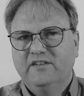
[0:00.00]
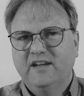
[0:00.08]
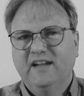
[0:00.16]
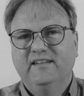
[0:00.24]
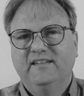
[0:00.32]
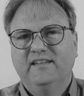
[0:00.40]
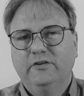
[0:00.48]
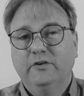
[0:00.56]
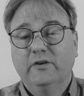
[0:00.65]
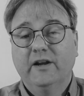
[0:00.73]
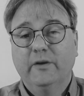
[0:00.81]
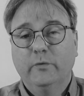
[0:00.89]
Chances that
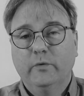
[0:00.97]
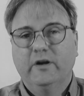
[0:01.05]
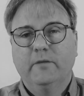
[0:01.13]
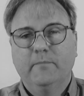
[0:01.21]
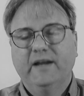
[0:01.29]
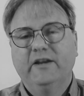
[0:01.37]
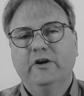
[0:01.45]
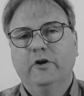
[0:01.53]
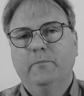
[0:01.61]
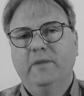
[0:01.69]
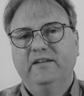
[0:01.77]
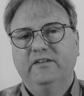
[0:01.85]
you're going to work on my
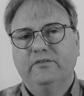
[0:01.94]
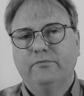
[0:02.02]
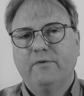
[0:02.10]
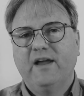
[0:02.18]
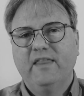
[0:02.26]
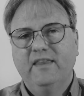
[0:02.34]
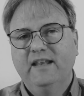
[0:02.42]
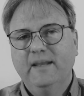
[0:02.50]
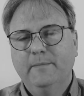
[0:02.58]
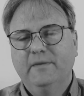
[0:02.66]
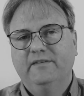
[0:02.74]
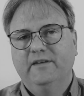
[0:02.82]
code base is rather
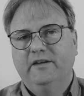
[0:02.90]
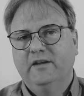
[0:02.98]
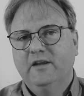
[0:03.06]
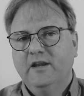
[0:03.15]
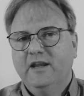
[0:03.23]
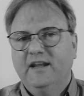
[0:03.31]
limited.